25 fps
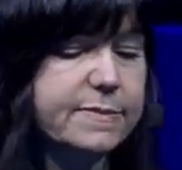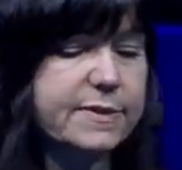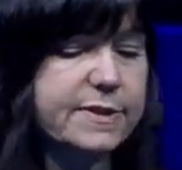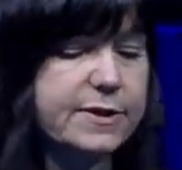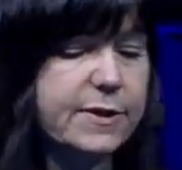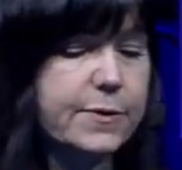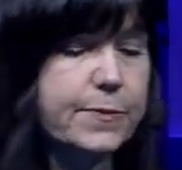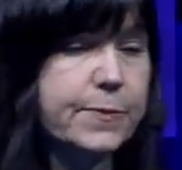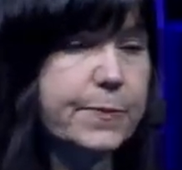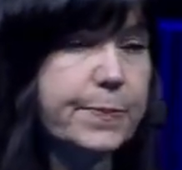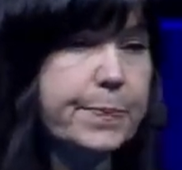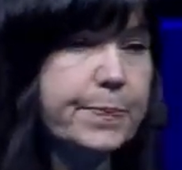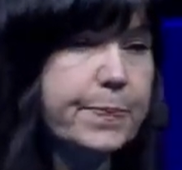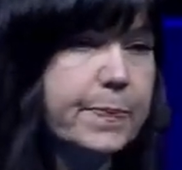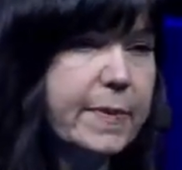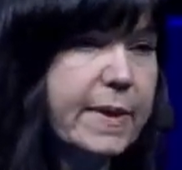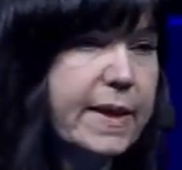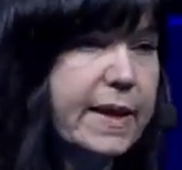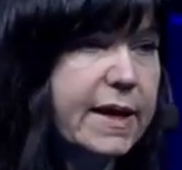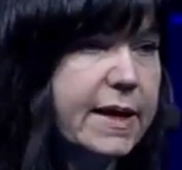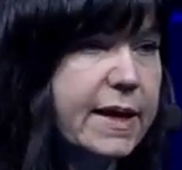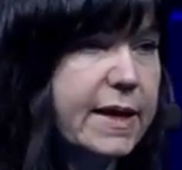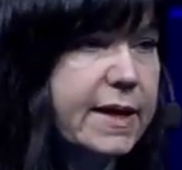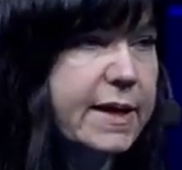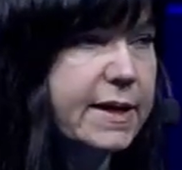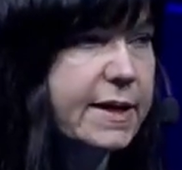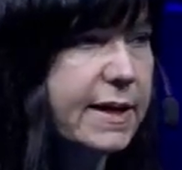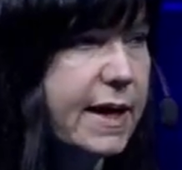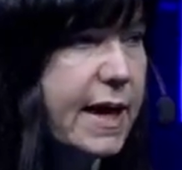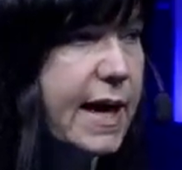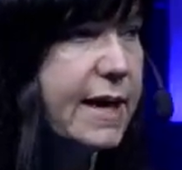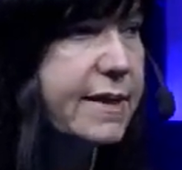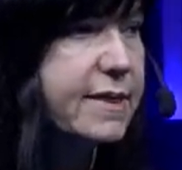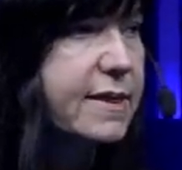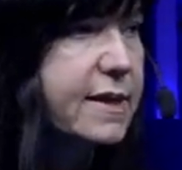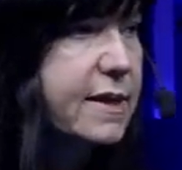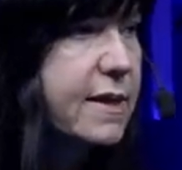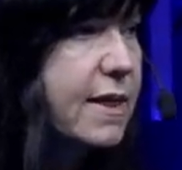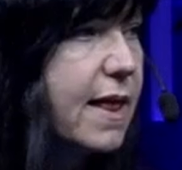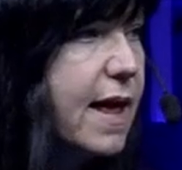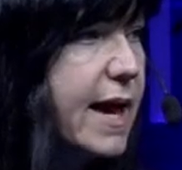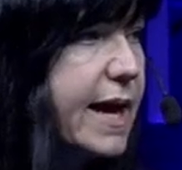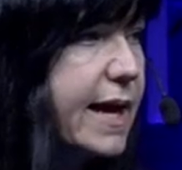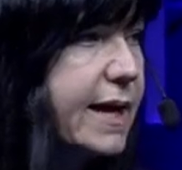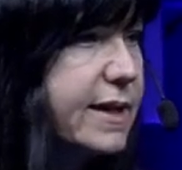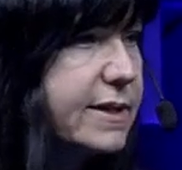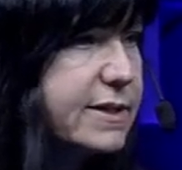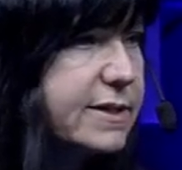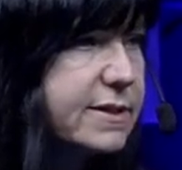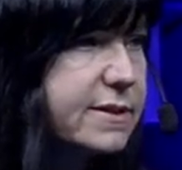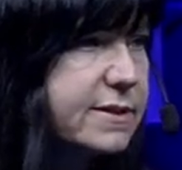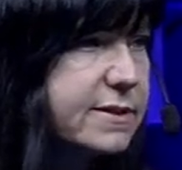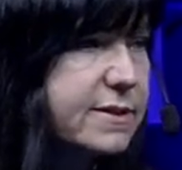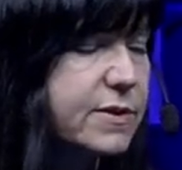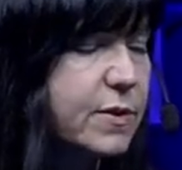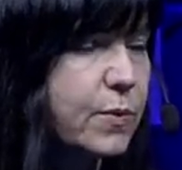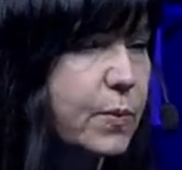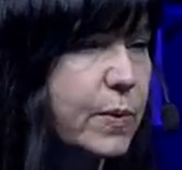So at the client,